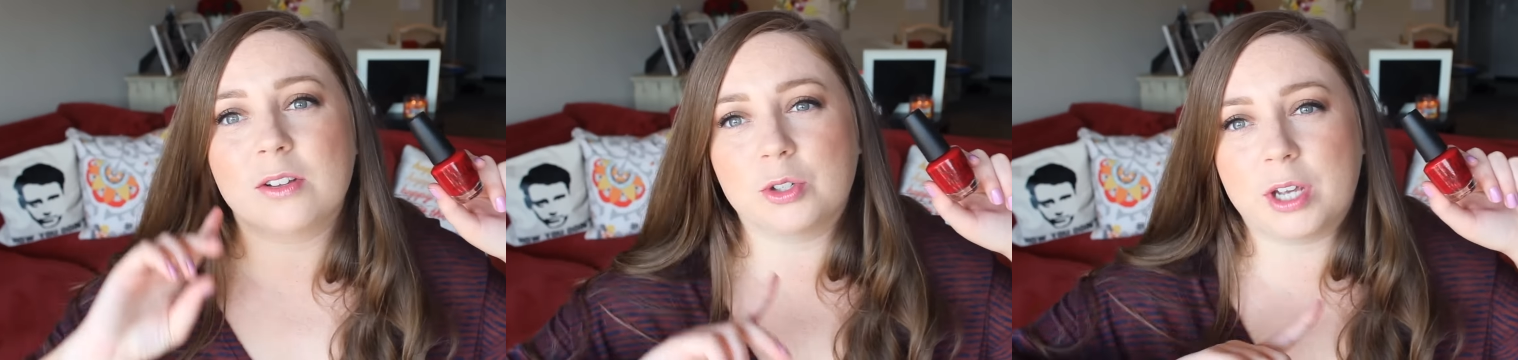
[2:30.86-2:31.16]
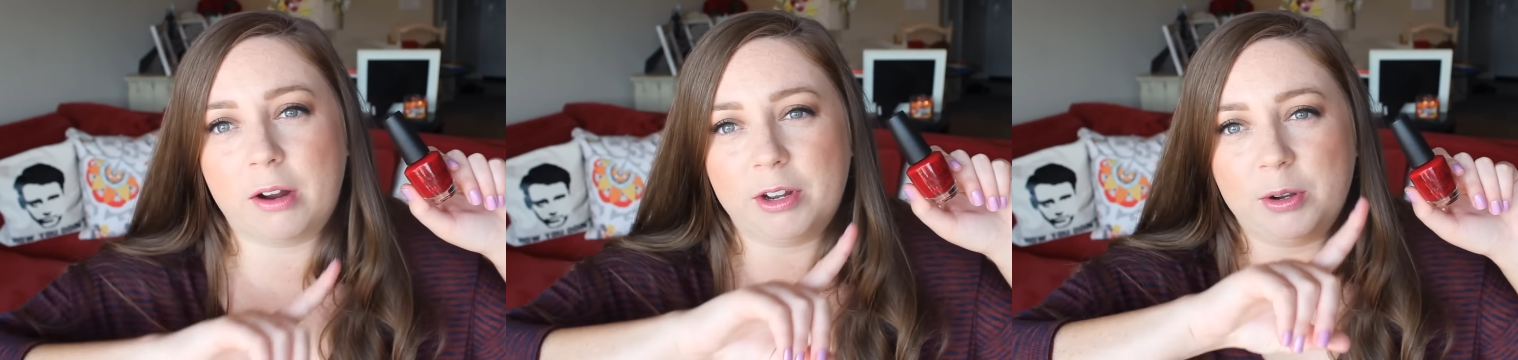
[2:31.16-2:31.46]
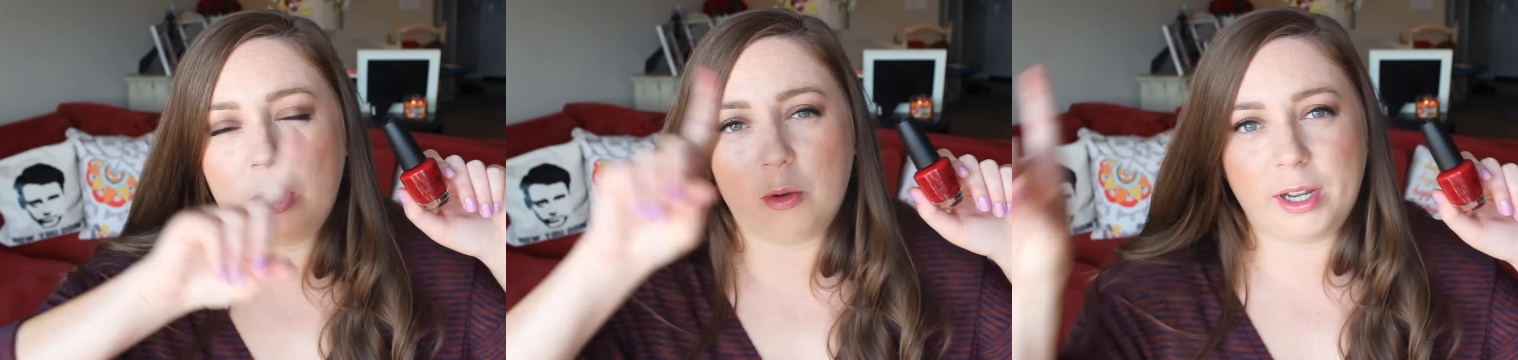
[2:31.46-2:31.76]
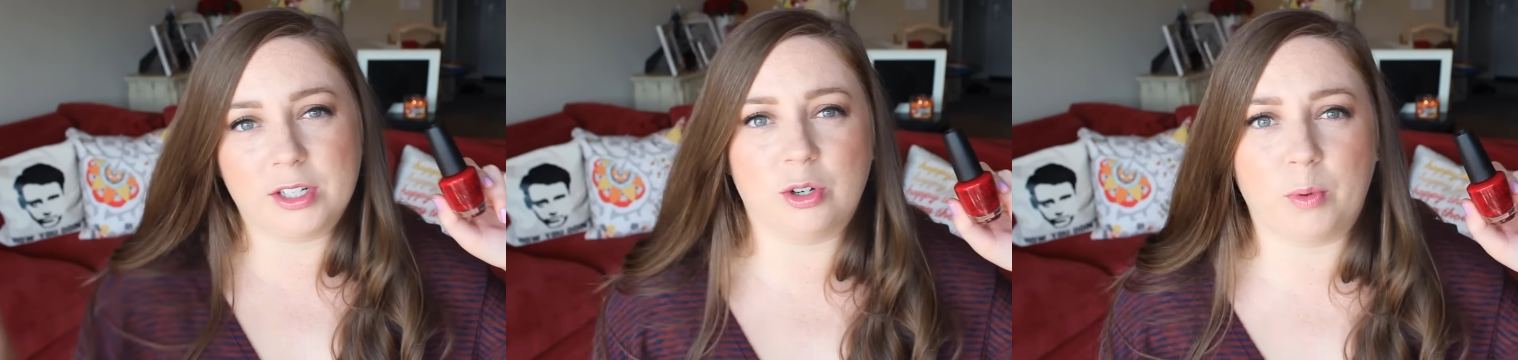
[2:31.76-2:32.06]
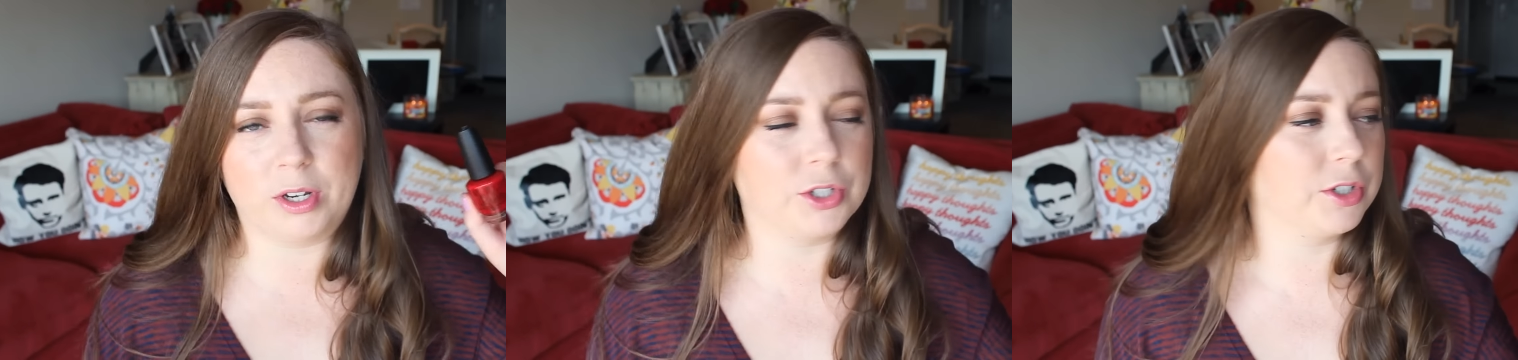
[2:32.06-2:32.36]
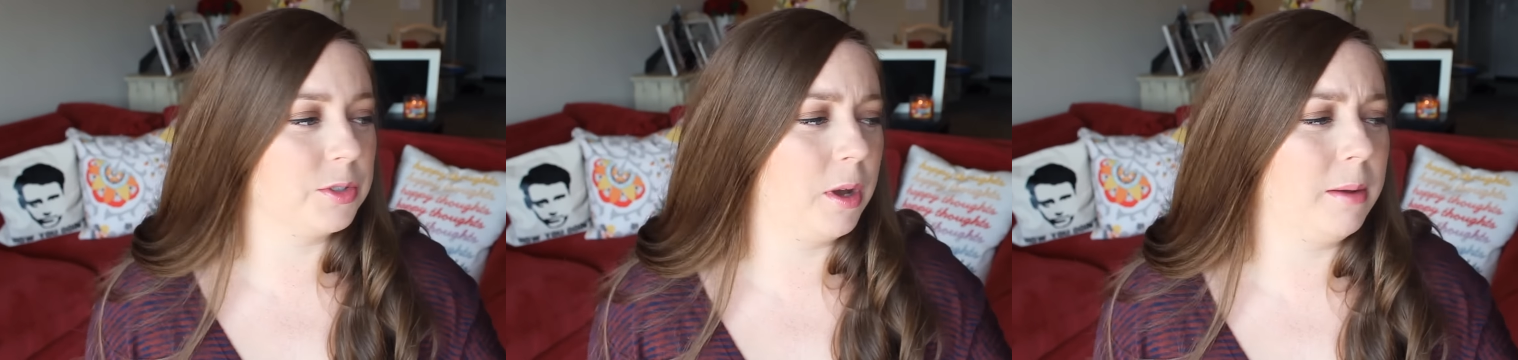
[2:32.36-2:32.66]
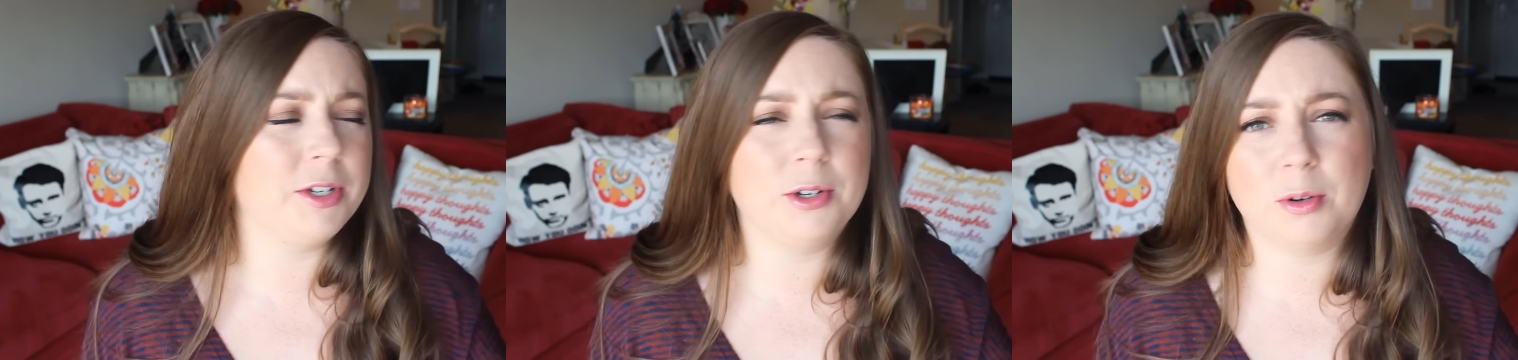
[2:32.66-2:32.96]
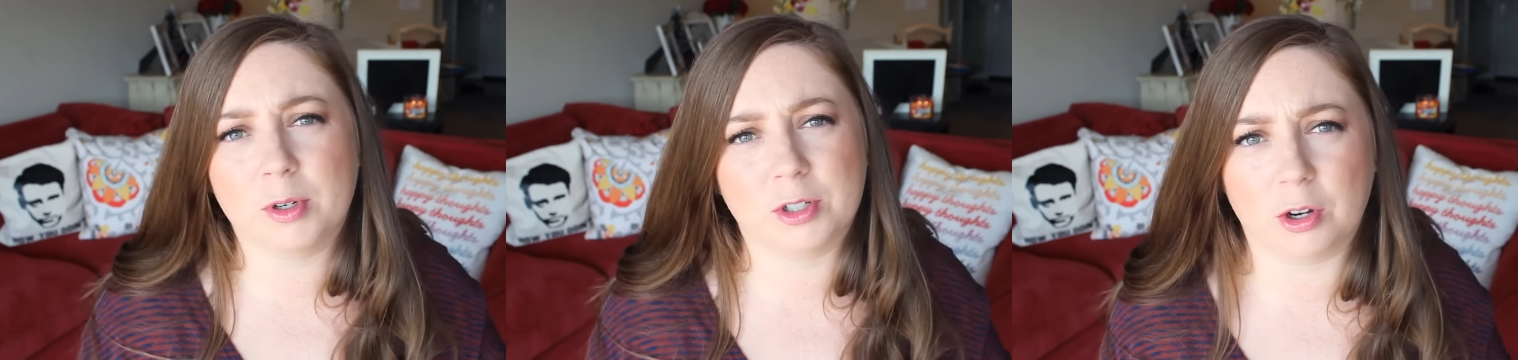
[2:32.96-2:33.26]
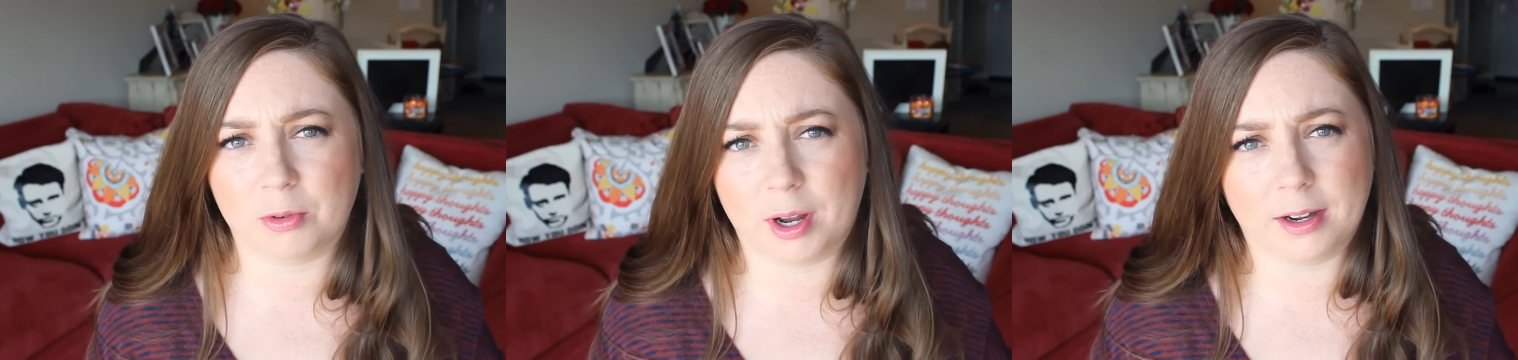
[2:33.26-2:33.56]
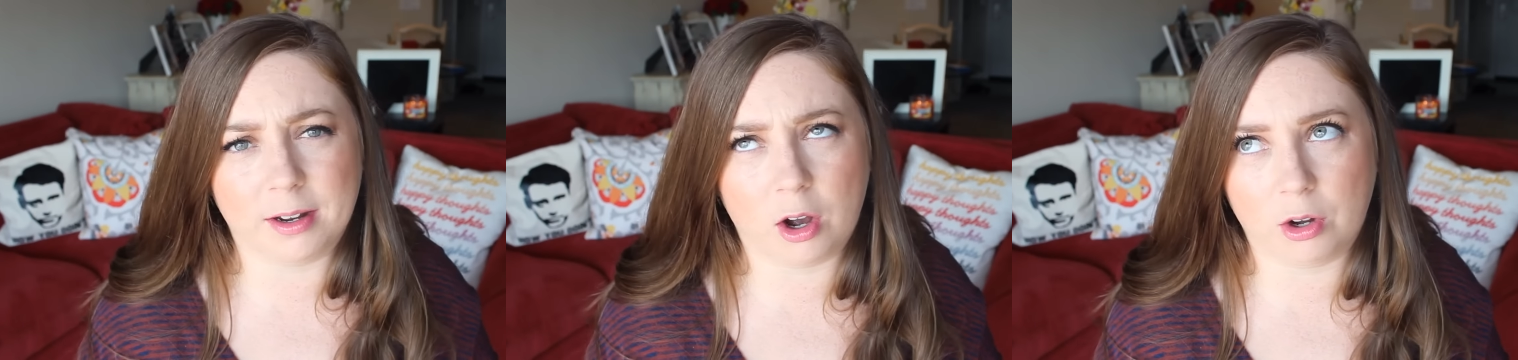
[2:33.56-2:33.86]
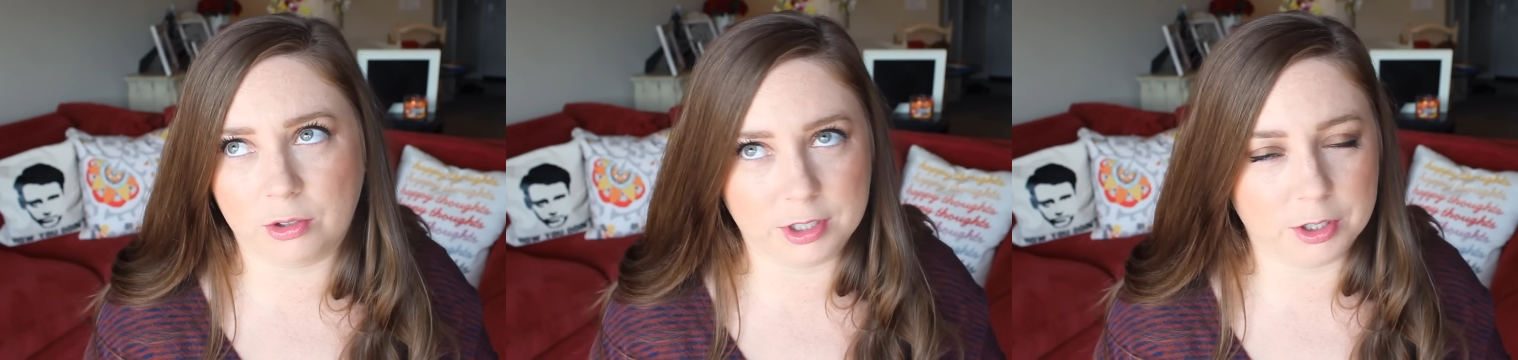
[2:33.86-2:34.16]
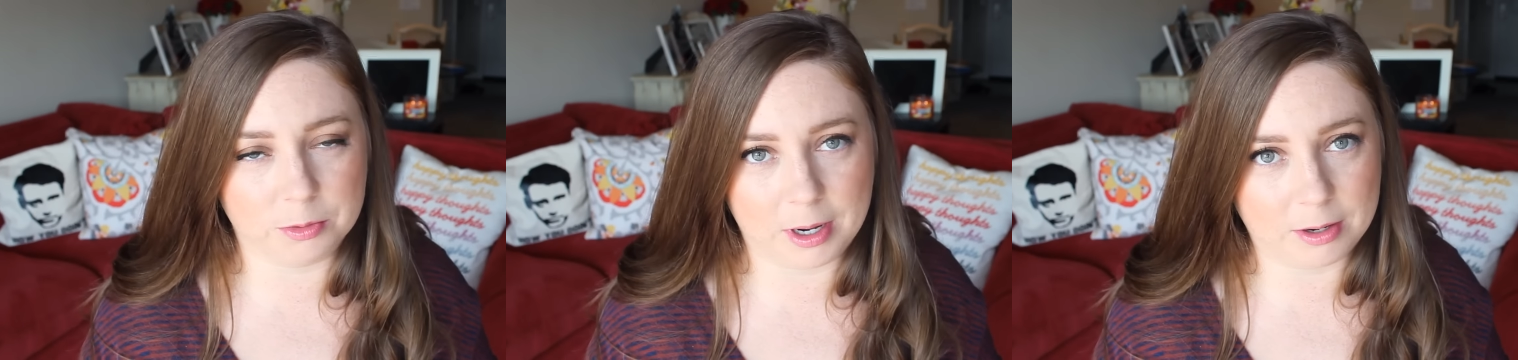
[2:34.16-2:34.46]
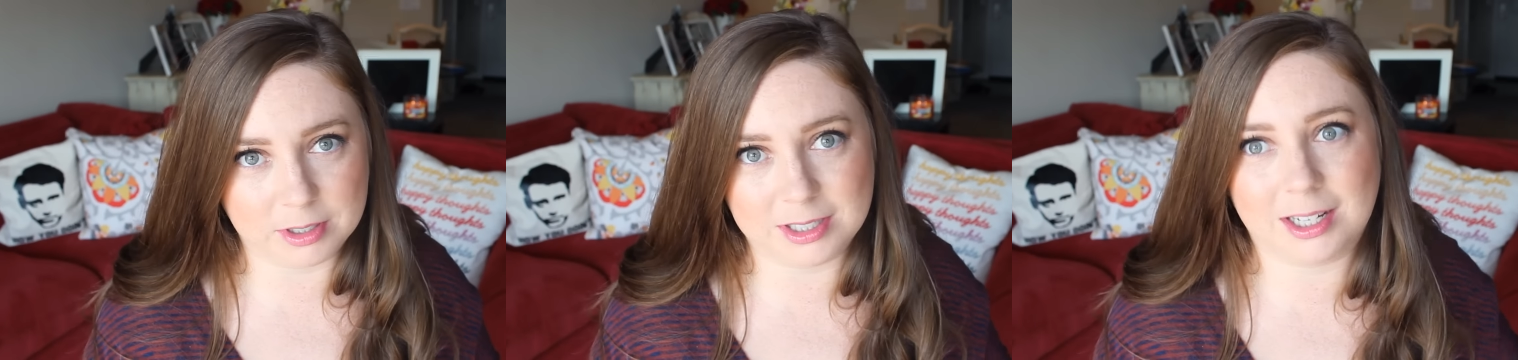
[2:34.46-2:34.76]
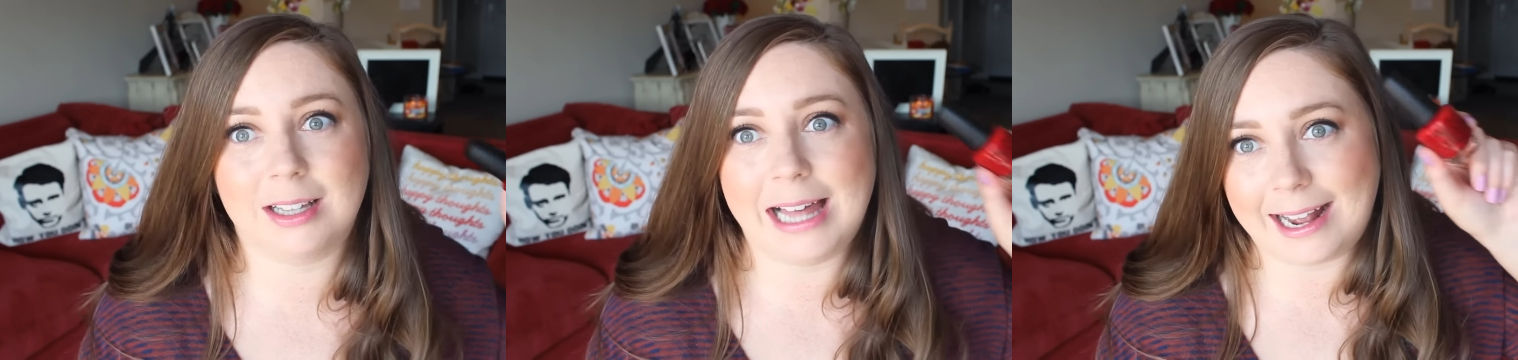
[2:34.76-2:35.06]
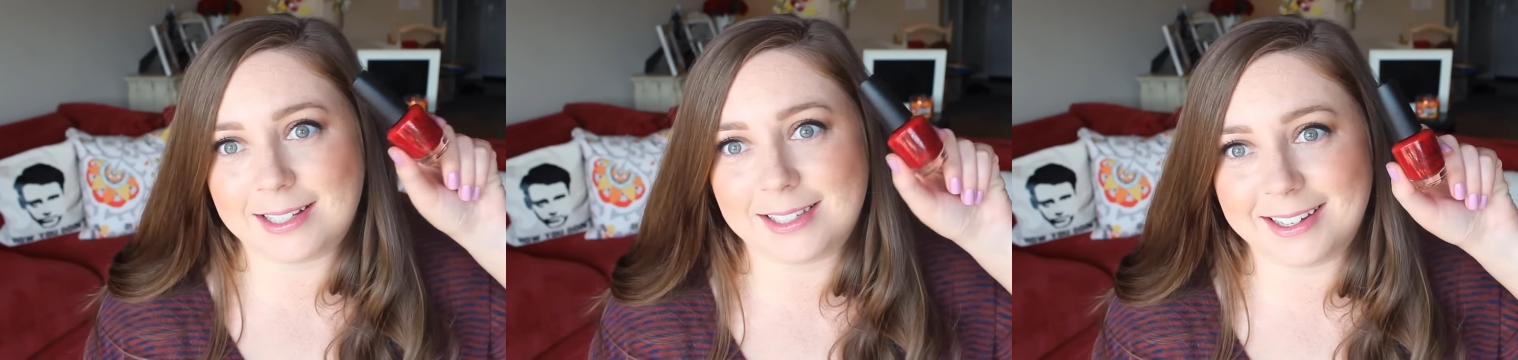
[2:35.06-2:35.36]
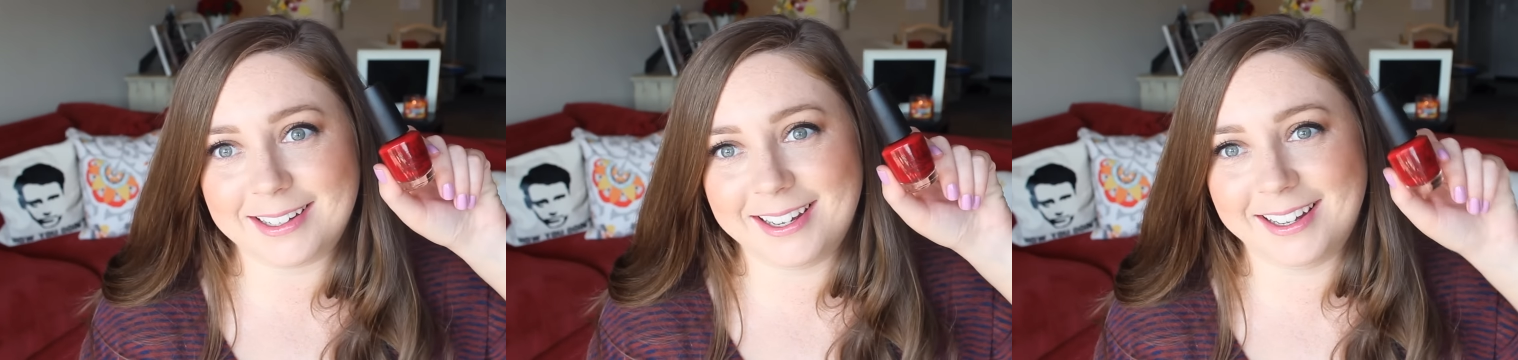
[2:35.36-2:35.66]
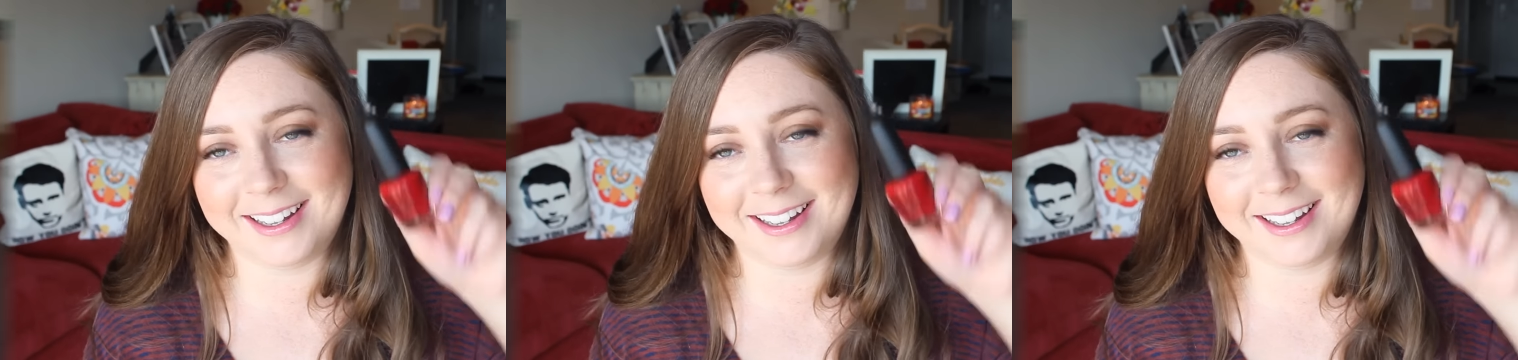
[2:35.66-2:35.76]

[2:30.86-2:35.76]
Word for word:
Speaker 1: And this will carry you all the way into winter as well. I mean, you can wear dark red all year round. It's a classic.